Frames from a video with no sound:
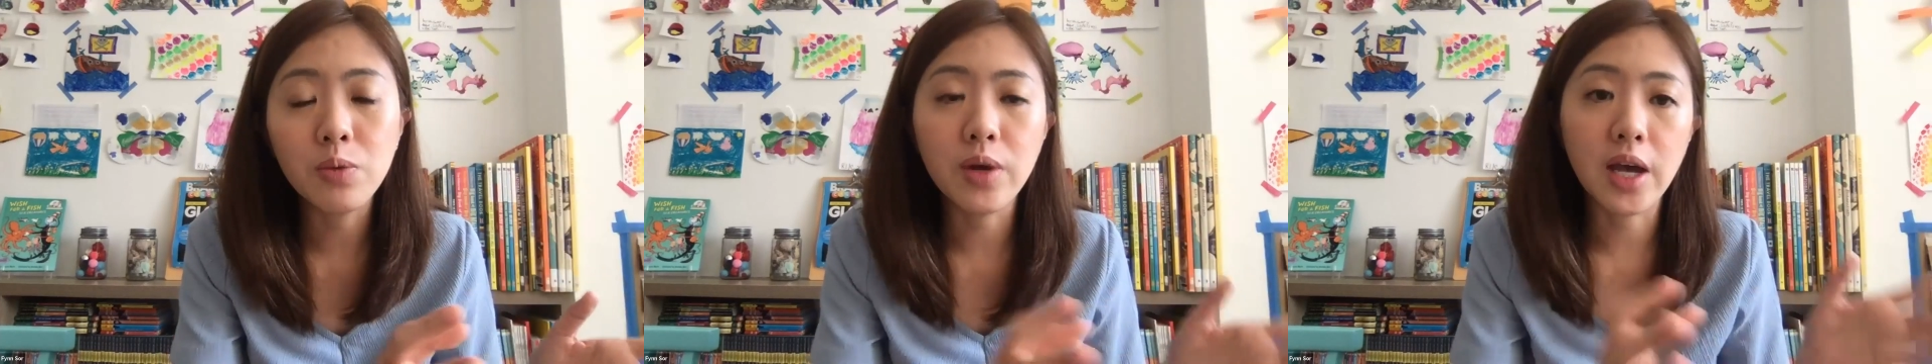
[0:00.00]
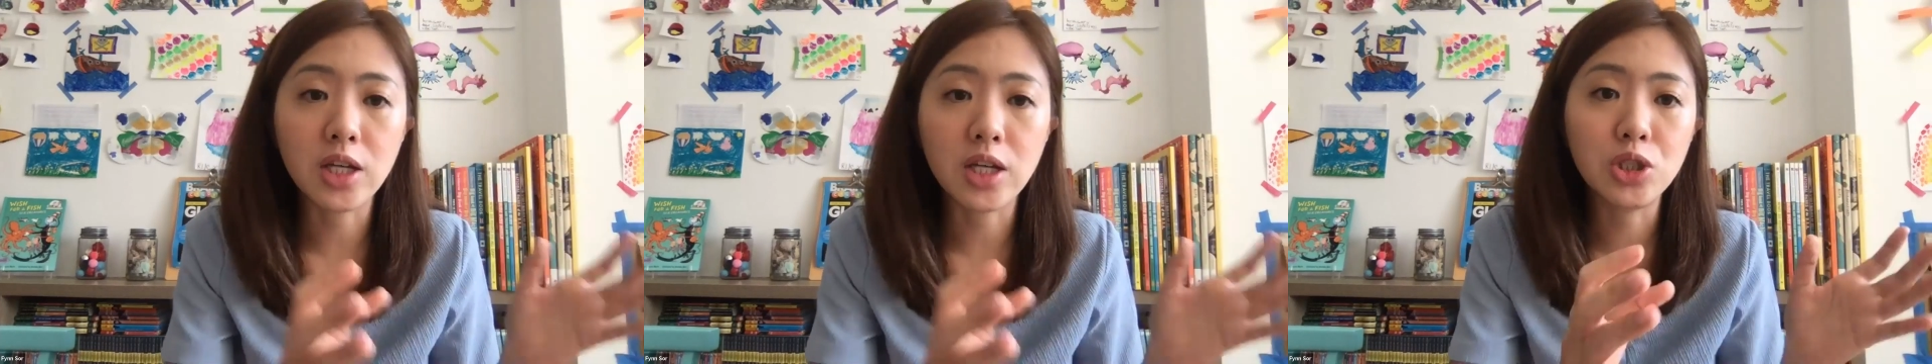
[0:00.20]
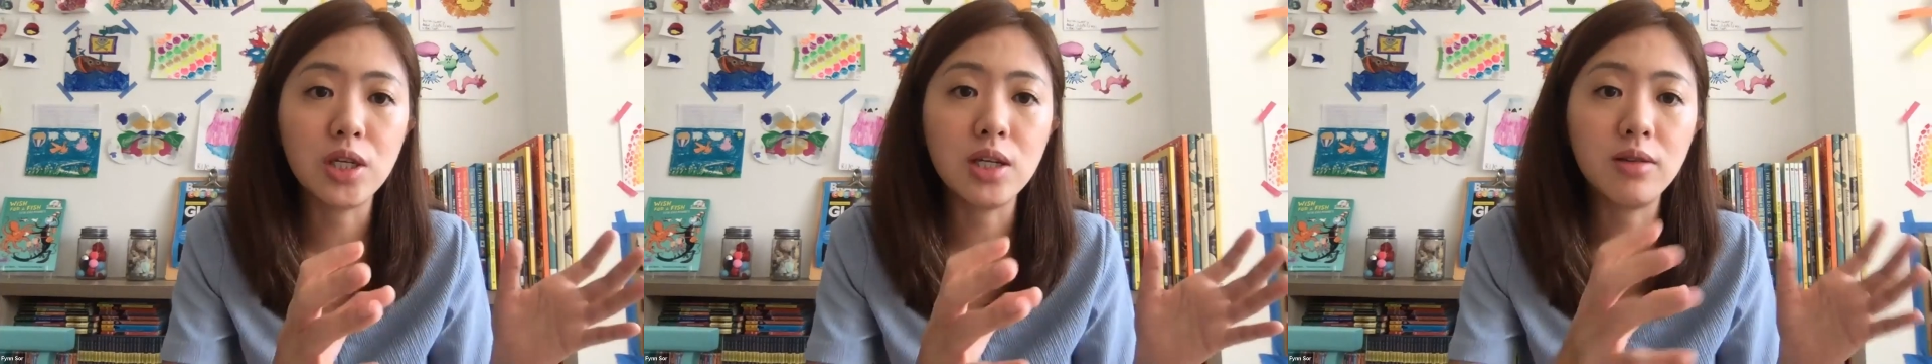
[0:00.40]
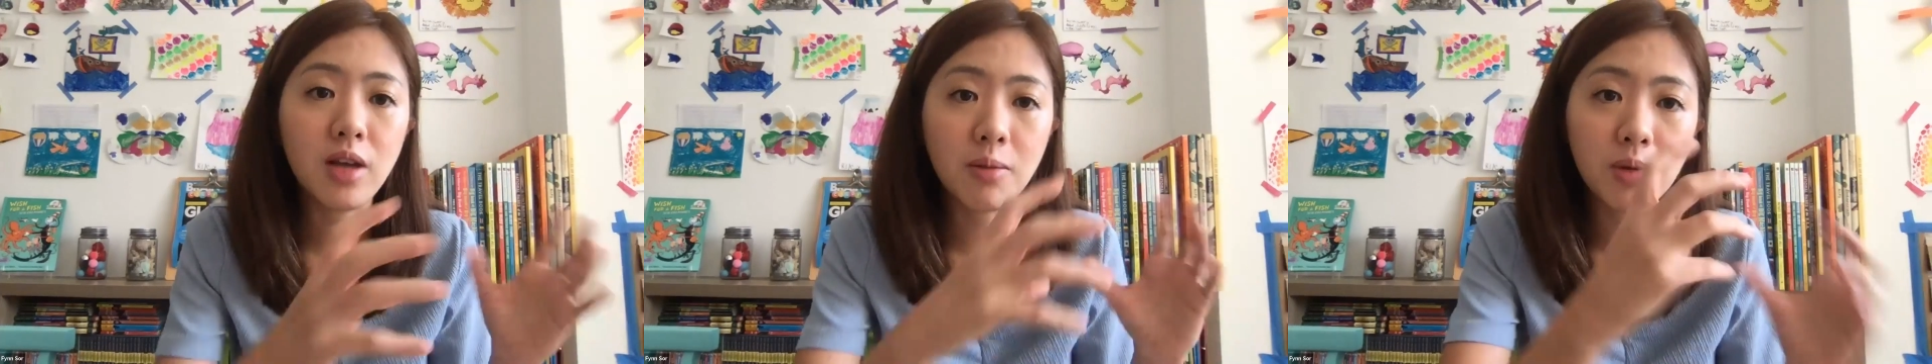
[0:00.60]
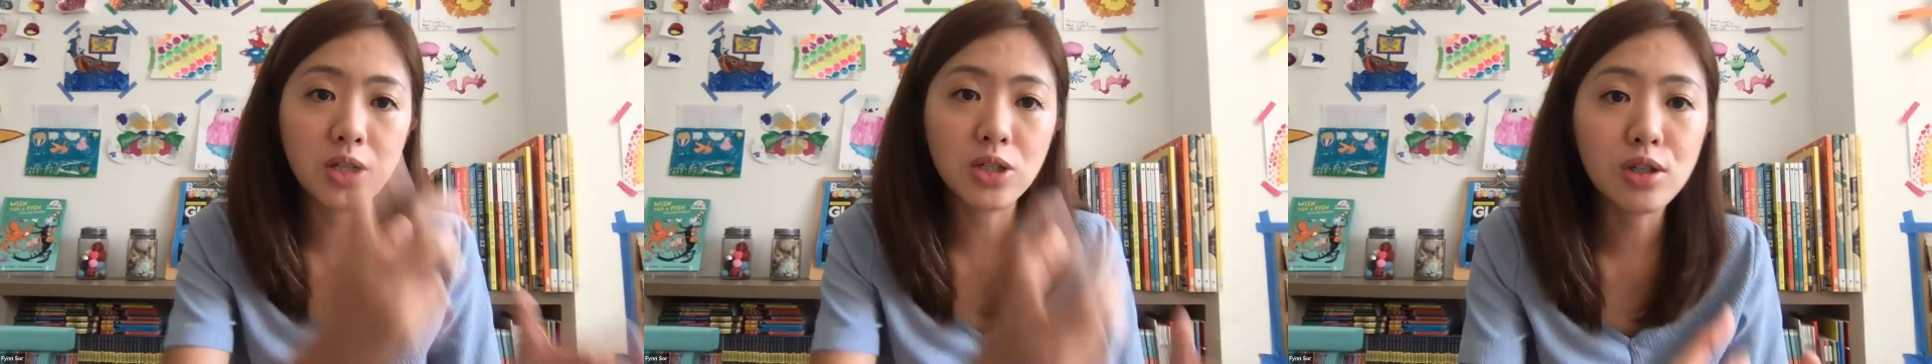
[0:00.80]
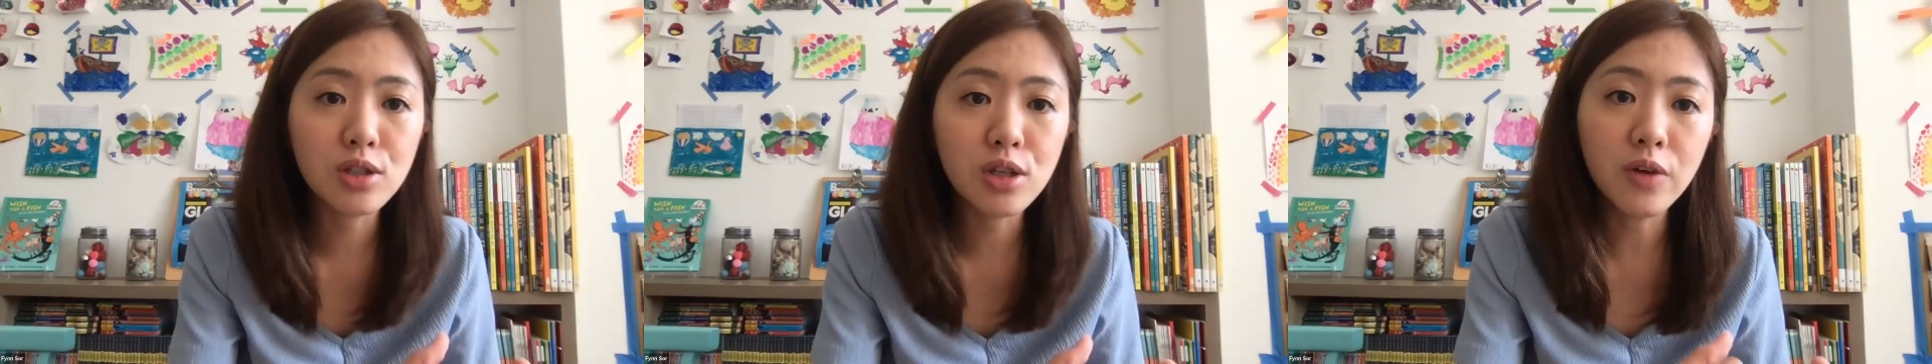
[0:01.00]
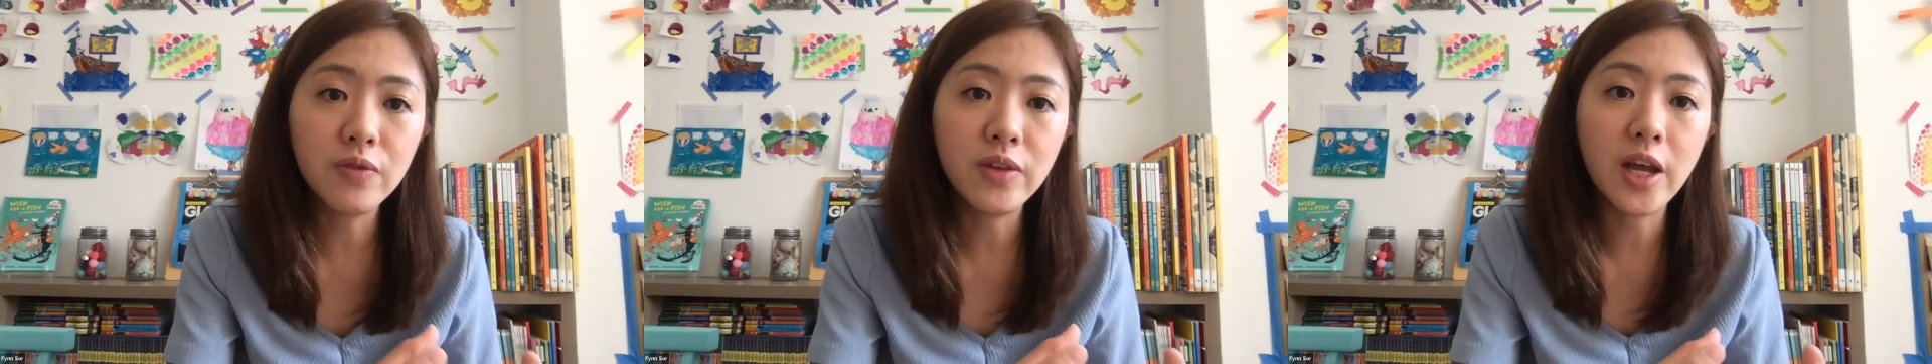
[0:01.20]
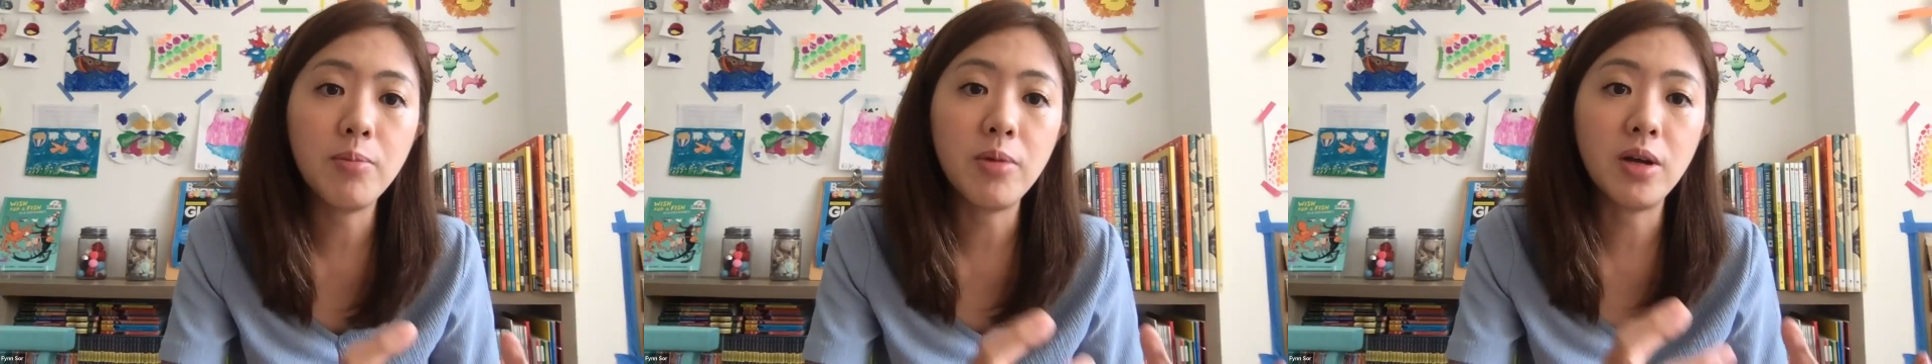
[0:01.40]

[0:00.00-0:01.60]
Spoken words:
we actually take pictures of them,